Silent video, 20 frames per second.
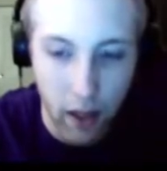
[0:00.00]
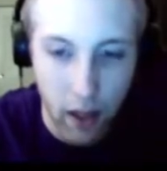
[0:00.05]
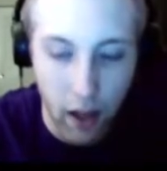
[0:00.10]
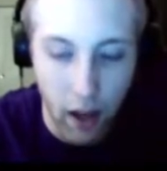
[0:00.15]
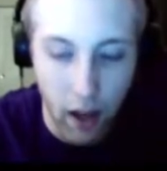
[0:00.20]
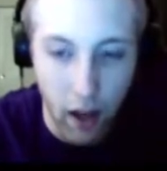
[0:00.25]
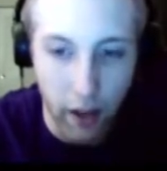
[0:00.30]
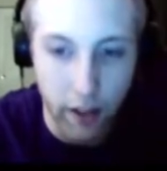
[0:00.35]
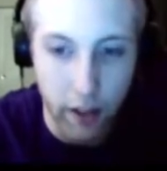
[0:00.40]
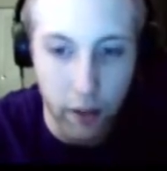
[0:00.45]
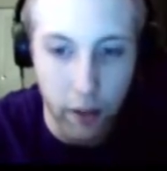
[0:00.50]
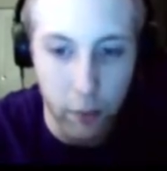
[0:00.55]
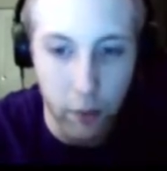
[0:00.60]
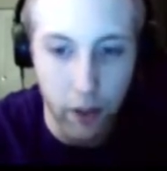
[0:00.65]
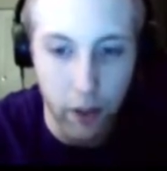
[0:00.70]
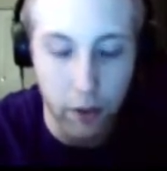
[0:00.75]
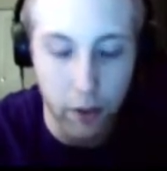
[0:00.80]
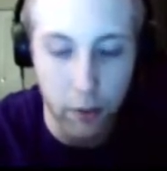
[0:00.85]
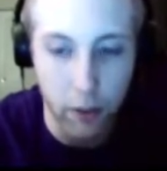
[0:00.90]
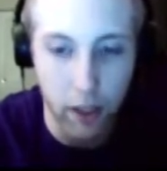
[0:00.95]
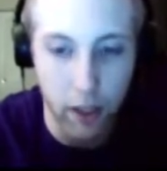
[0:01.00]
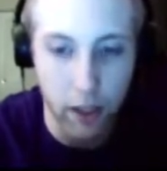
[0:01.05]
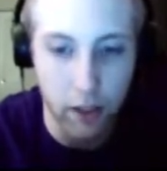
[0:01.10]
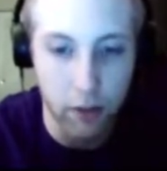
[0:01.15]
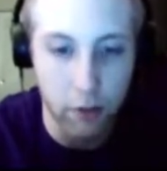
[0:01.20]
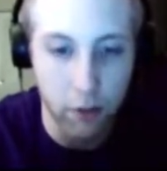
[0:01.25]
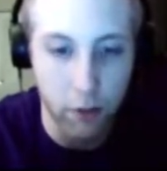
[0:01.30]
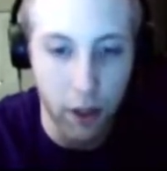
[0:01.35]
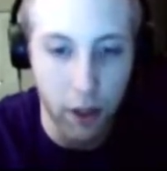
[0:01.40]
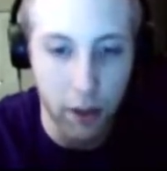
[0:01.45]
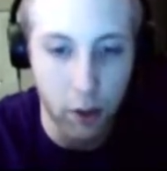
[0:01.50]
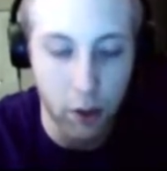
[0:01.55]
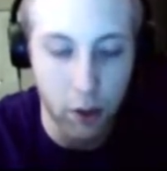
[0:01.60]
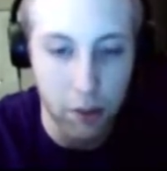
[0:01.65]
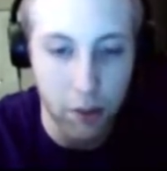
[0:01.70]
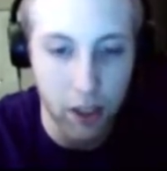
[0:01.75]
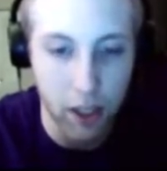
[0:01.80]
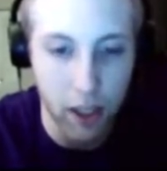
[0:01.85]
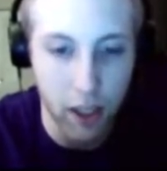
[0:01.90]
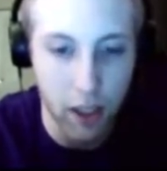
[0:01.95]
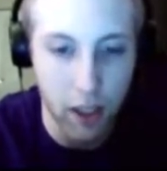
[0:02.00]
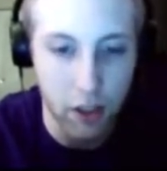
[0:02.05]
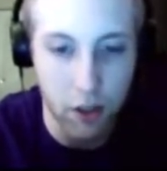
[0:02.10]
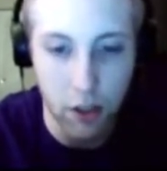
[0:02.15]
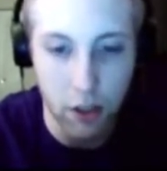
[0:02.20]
And then when you're ready to fly normally again, you just